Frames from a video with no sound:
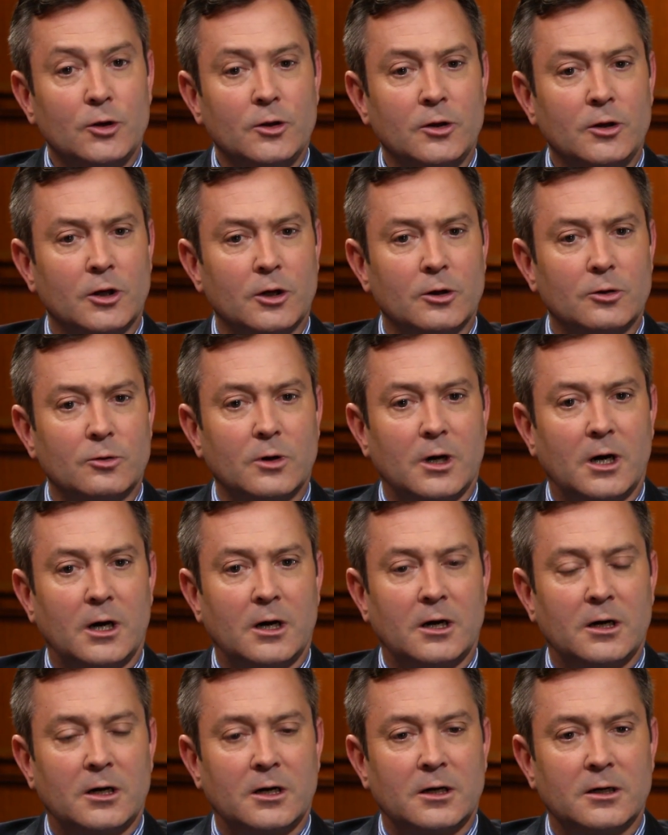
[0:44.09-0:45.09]
You know,
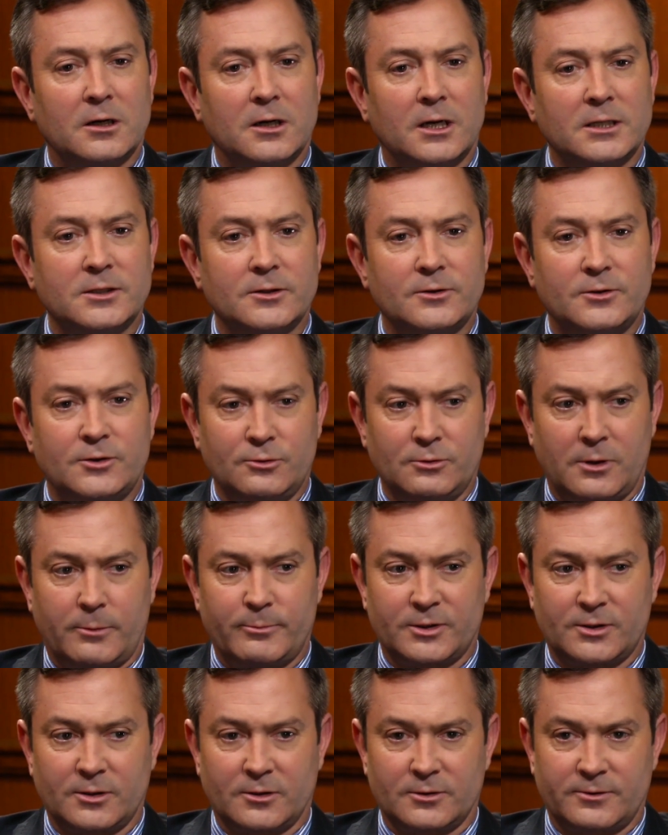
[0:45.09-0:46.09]
uh, I did two
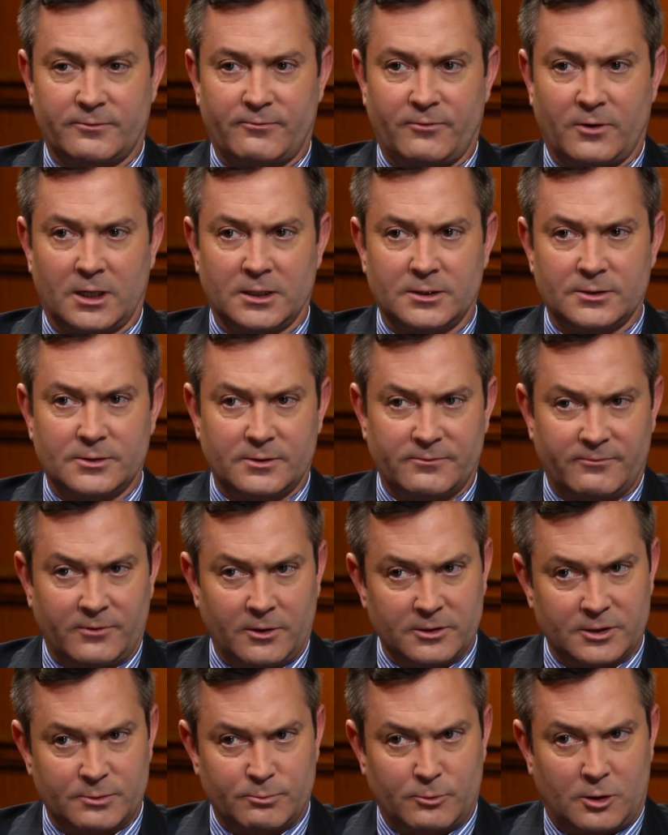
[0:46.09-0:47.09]
episodes of Friends,
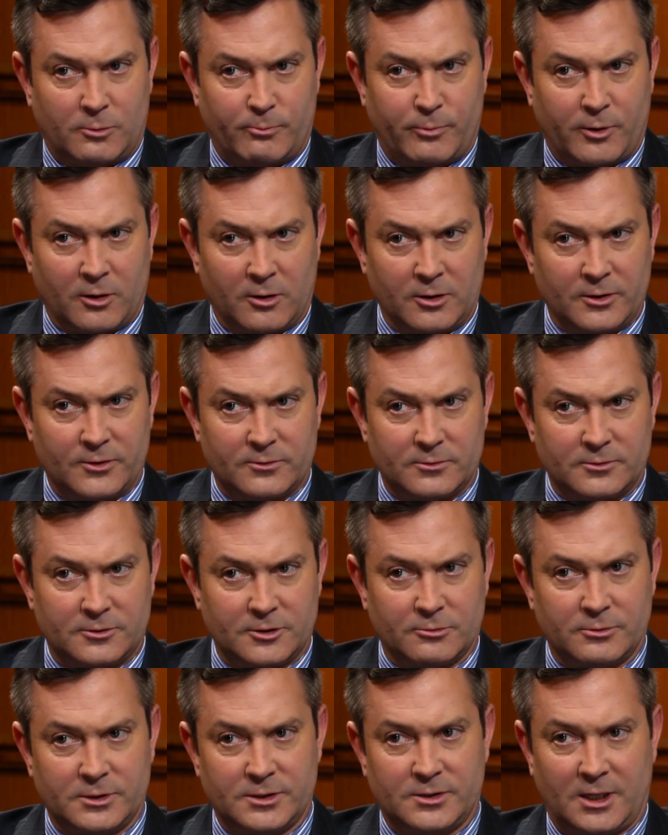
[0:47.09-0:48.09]
very small part,
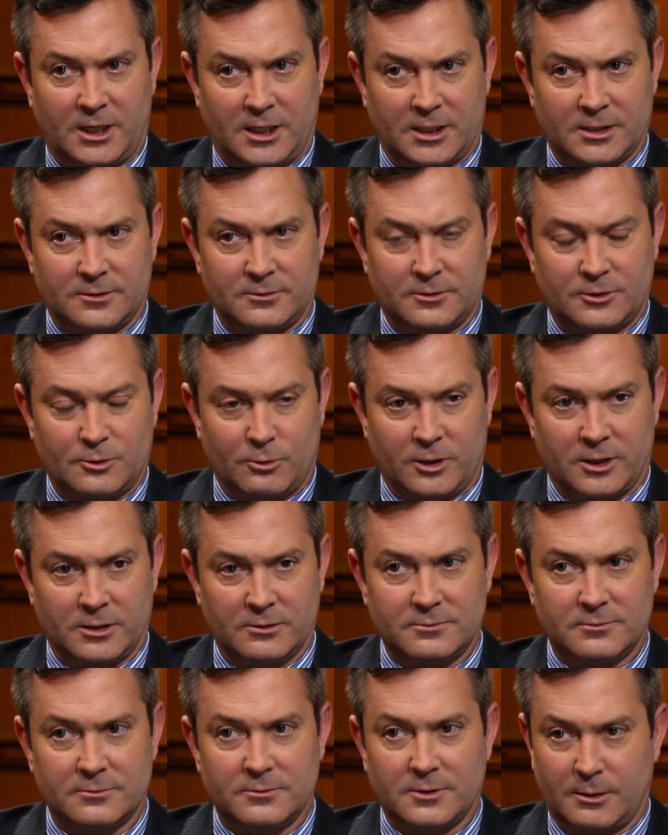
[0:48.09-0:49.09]
Joey's hand
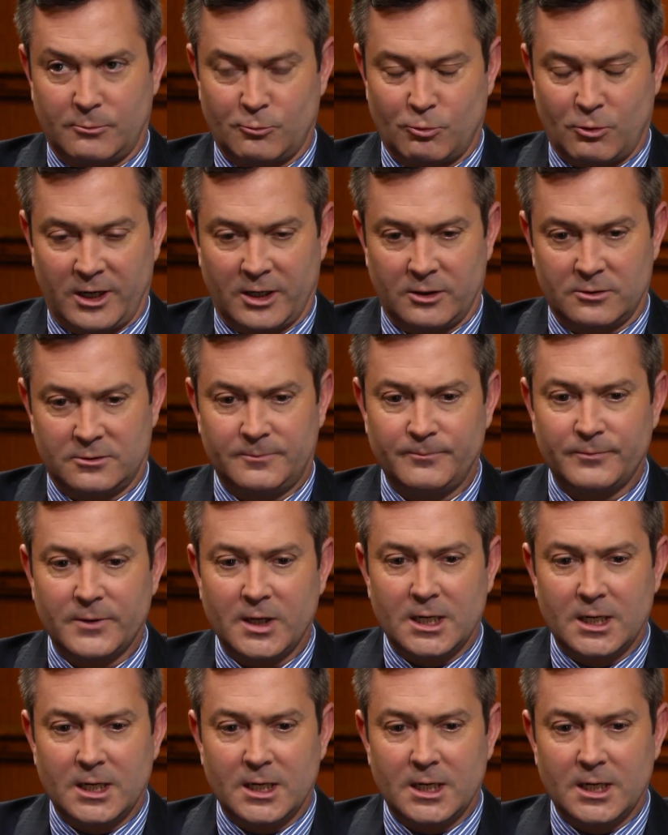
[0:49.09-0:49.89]
twin named Randall.